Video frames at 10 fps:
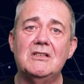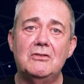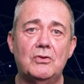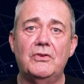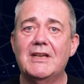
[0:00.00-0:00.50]
to
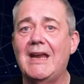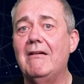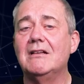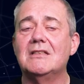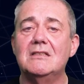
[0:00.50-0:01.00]
draw the
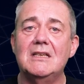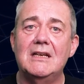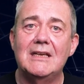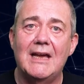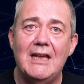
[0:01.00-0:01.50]
characters in
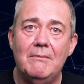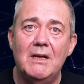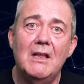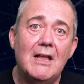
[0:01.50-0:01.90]
a game,